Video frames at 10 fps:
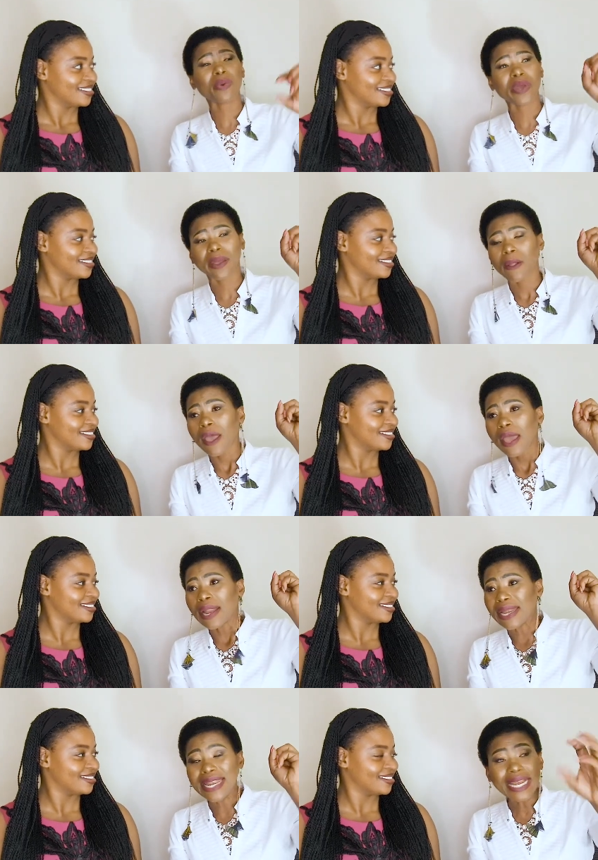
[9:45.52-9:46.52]
Speaker 1: we were
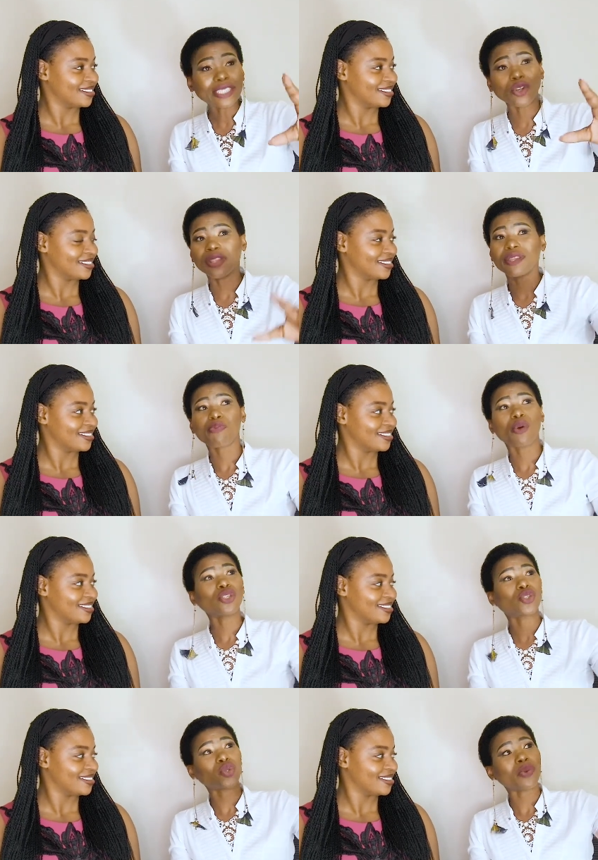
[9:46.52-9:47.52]
linked on the
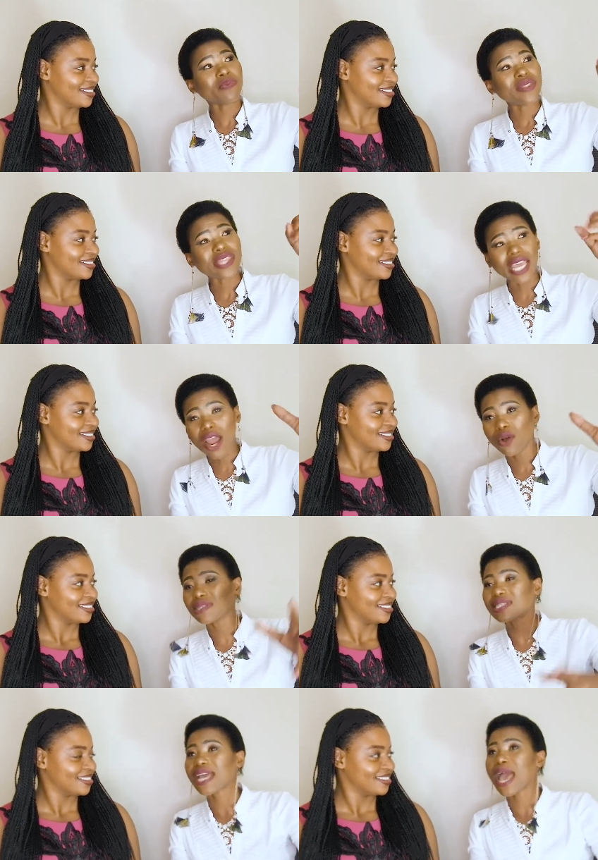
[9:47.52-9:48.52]
boardroom, there
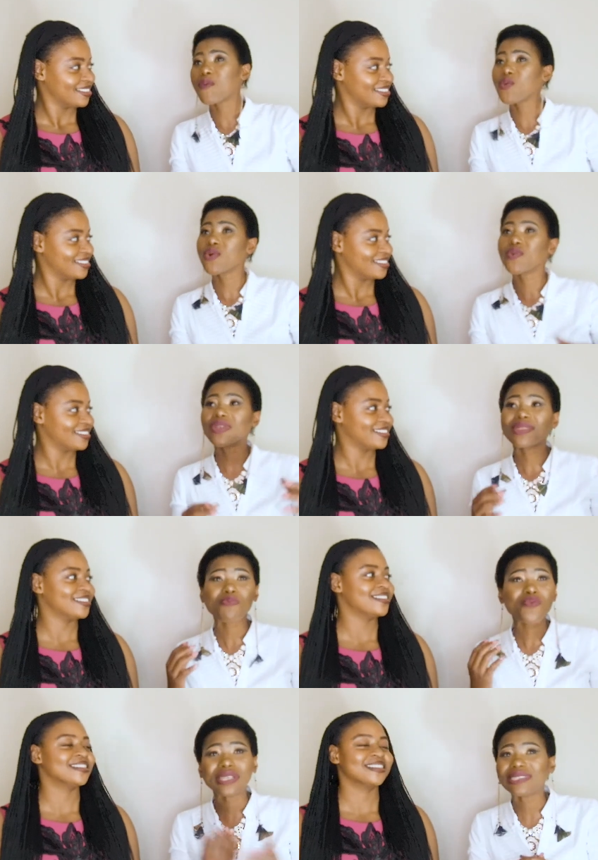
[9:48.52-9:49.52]
on Skype
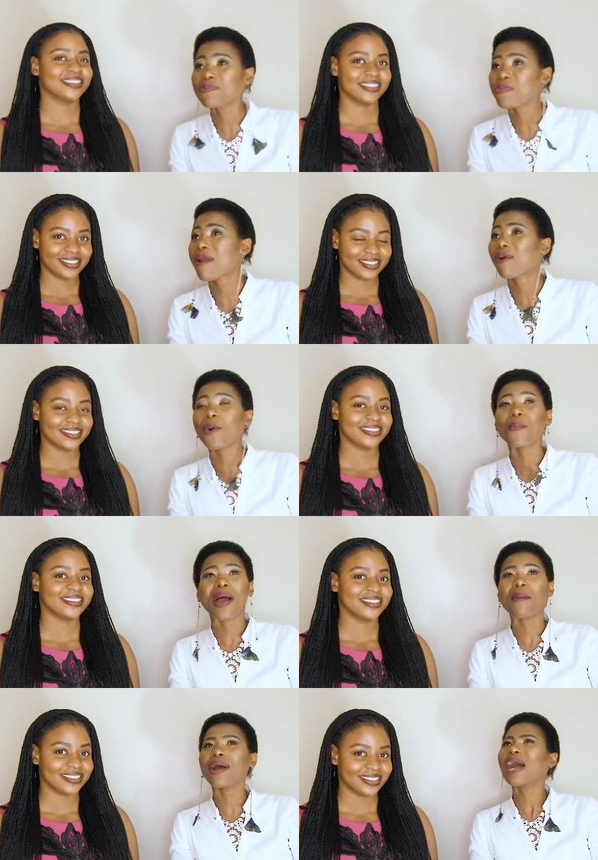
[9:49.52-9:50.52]
with President
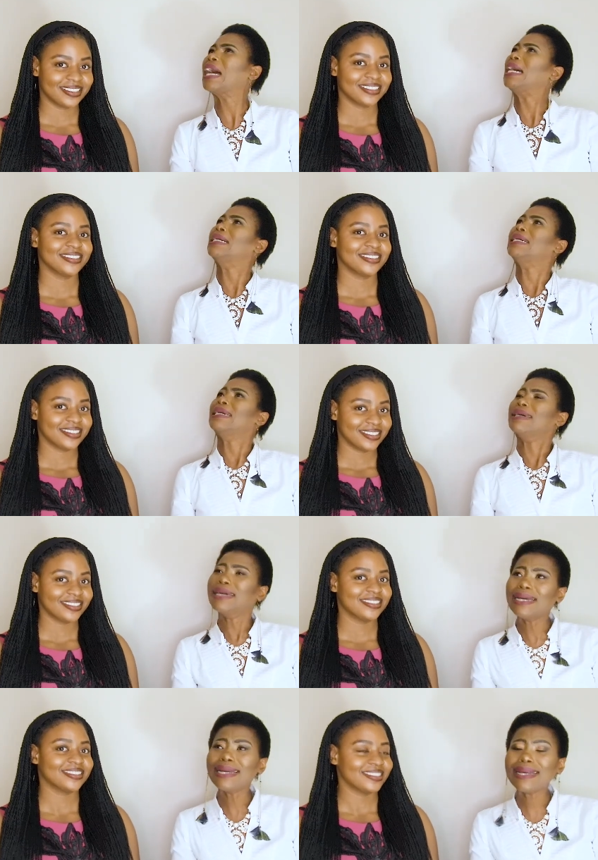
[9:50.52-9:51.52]
Barack Obama.
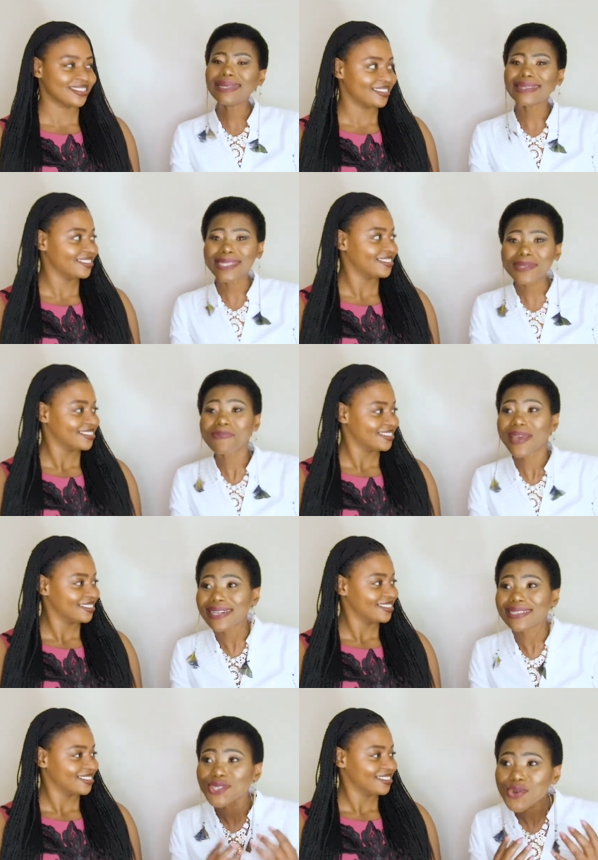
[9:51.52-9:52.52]
This
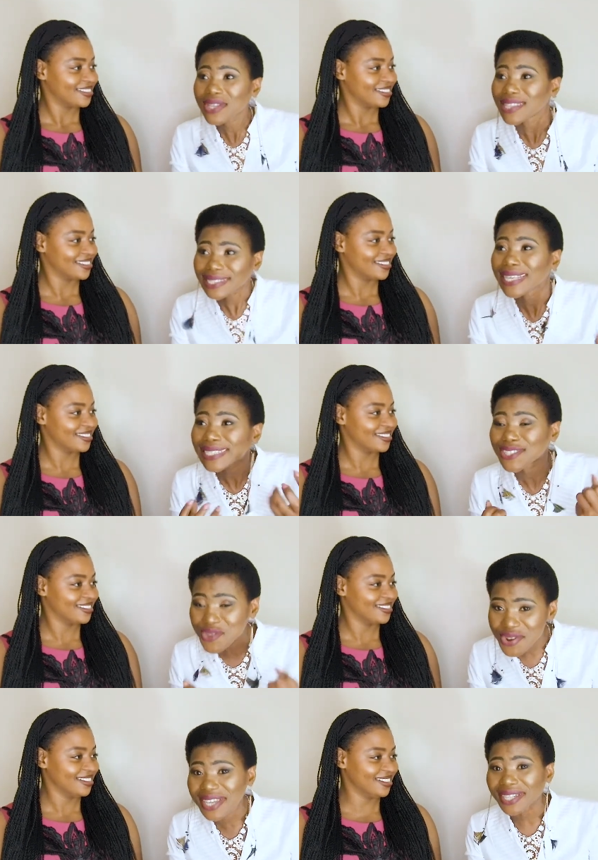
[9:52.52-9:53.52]
thing
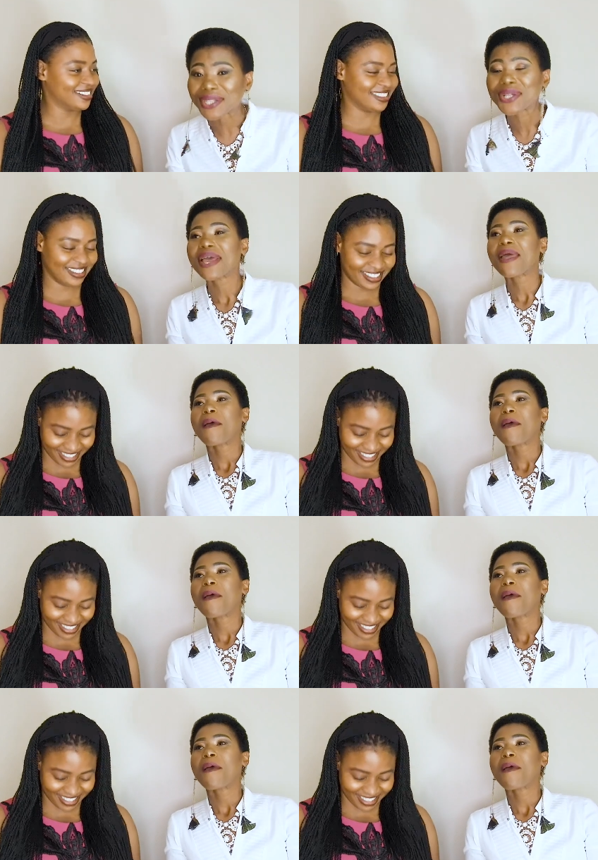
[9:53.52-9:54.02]
is real.